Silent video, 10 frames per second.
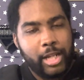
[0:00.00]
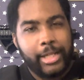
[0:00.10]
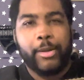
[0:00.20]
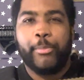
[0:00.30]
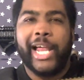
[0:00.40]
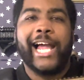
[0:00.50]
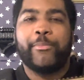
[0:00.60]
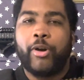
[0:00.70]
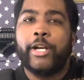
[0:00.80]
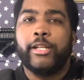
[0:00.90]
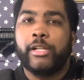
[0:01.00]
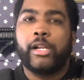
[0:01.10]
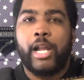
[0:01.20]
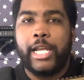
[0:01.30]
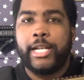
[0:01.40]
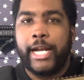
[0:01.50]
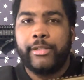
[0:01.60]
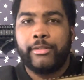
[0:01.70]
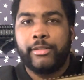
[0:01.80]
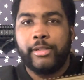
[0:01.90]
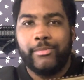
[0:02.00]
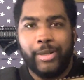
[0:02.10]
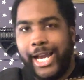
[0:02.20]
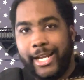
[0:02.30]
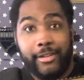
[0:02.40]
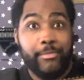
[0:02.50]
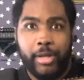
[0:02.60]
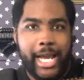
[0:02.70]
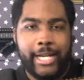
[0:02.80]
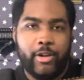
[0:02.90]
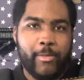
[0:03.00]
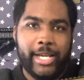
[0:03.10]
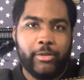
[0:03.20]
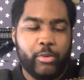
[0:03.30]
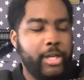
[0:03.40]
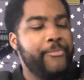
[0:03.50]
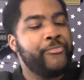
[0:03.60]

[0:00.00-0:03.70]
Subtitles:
The black probably looks a lot nicer because black is black no matter what.